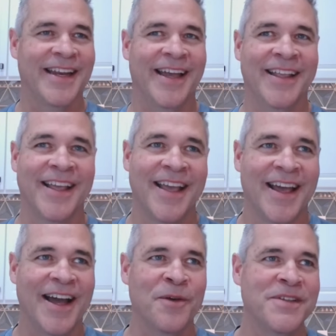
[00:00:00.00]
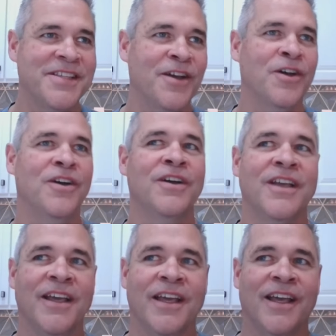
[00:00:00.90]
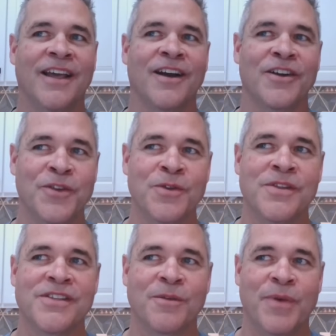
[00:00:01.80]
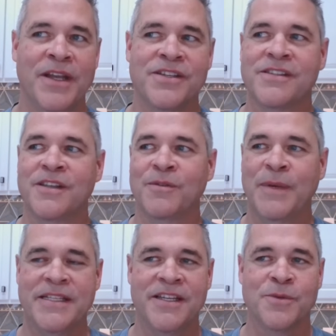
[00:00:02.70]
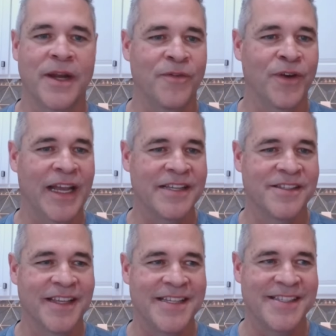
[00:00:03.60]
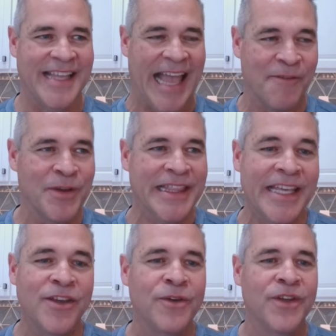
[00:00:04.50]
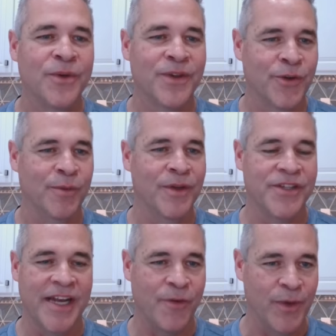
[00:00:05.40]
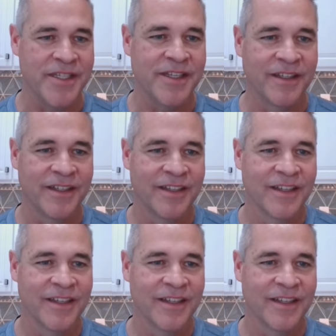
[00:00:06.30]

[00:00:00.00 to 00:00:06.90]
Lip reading: And I always tell our students and patients and PTs, whatever, is everything you do in treatment should have a reason.